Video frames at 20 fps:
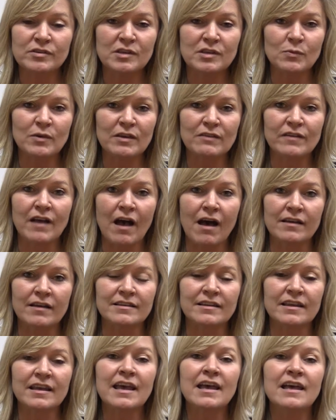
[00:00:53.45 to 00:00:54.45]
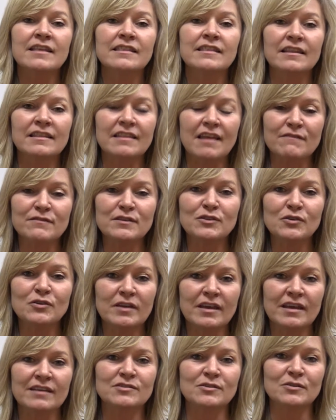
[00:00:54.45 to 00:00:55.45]
that we've gotten, they love that their
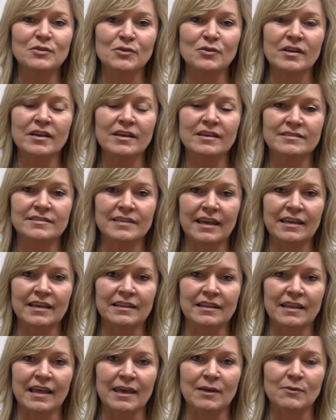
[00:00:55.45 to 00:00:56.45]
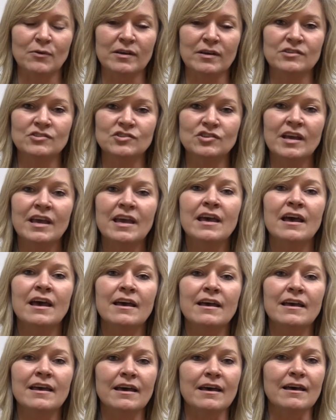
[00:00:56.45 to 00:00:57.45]
kids are learning a second language.
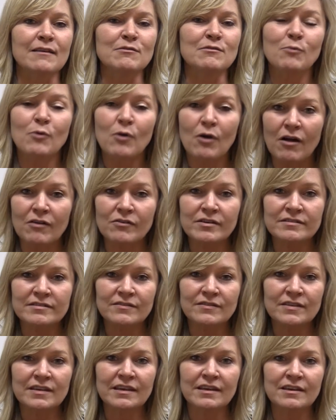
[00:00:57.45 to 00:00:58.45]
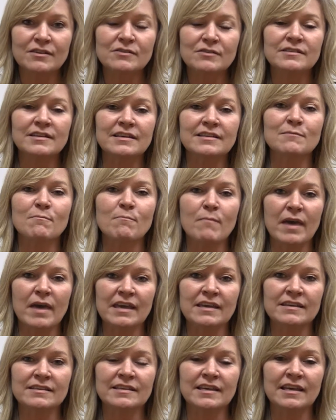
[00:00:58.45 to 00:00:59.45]
Uh, the progress of the kiddos is
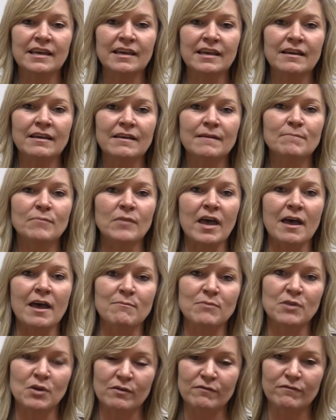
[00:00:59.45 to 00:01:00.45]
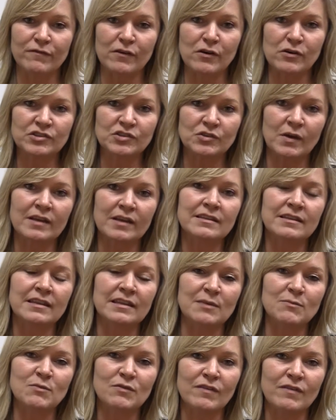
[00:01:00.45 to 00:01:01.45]
amazing. Um, they're in first grade and then
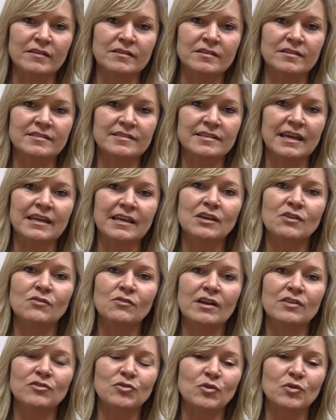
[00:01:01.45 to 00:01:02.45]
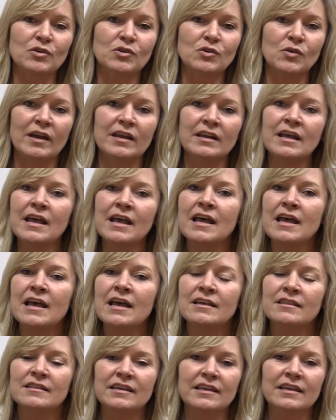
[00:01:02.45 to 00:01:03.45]
they move on to second grade, third grade.
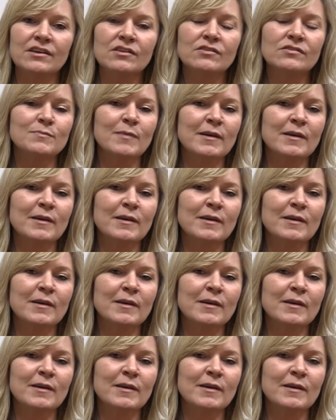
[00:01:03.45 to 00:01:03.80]
The kiddos by